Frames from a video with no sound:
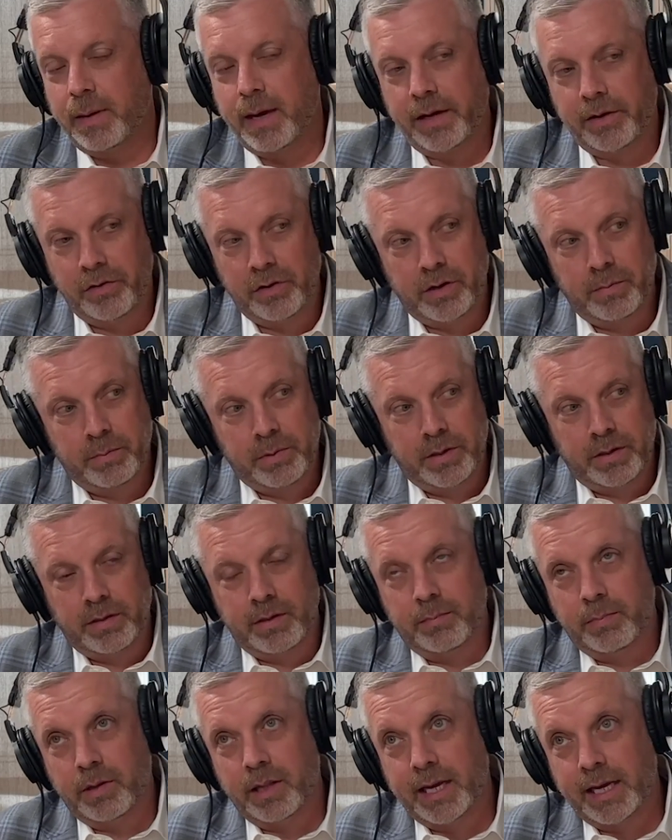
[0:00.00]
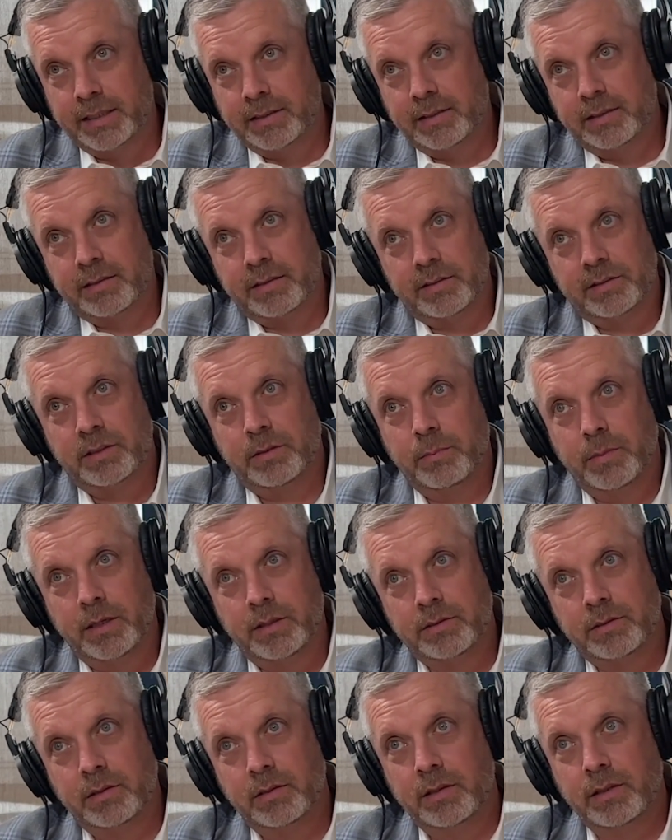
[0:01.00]
bag you can put the plastics that she
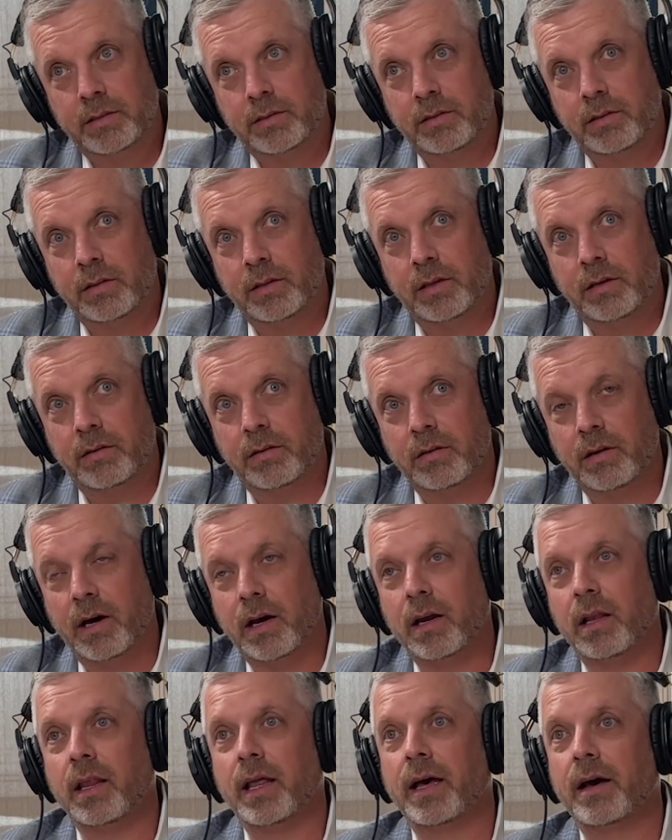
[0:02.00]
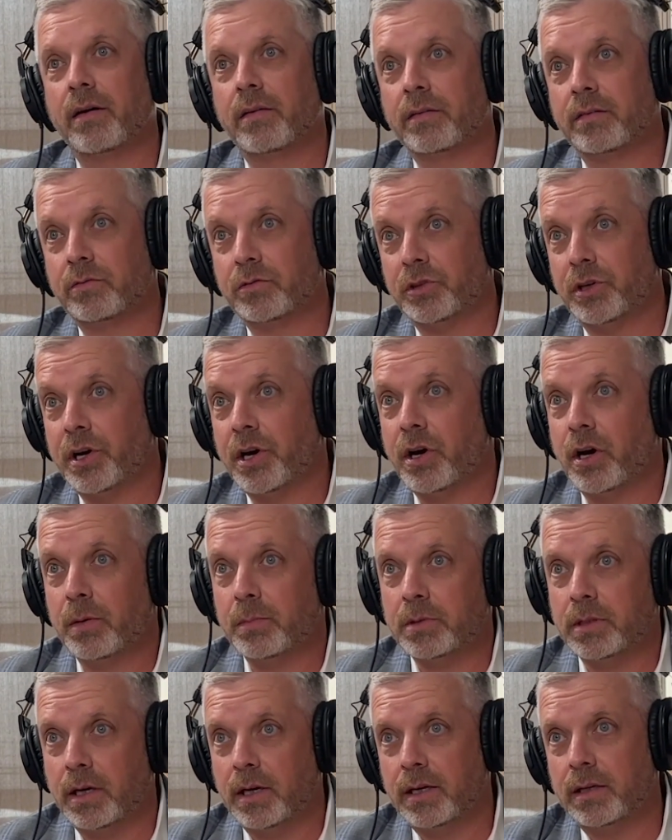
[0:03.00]
mentioned that are not allowed on your
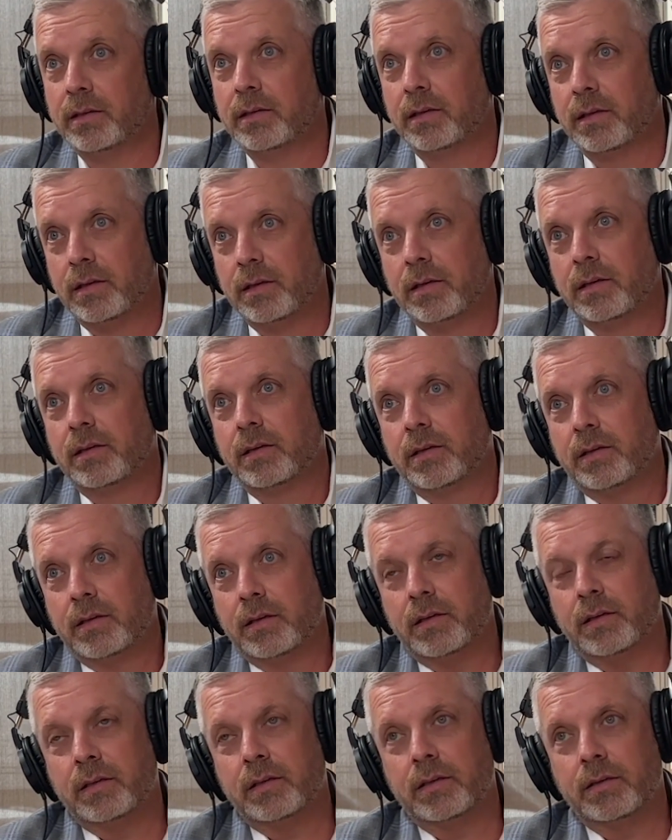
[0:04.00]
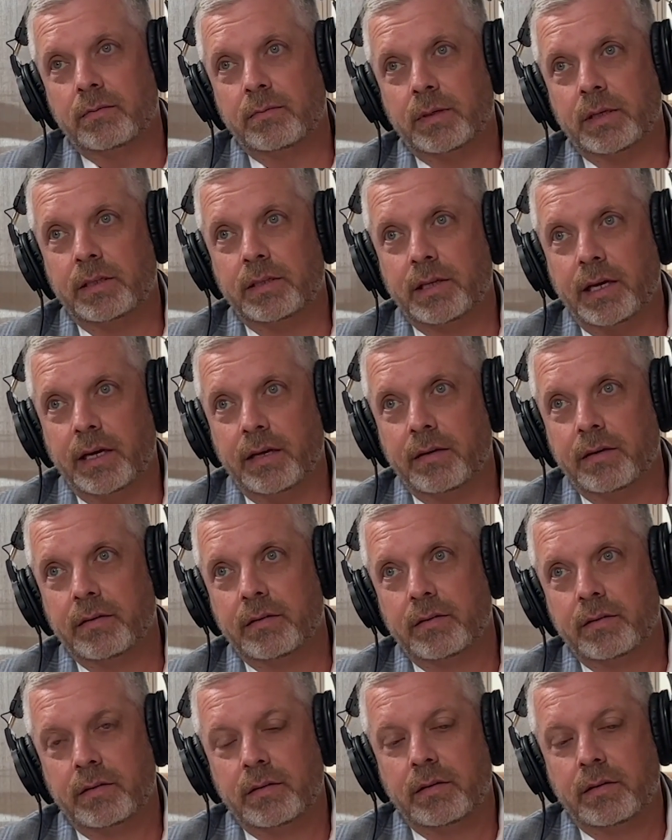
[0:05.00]
curbside container.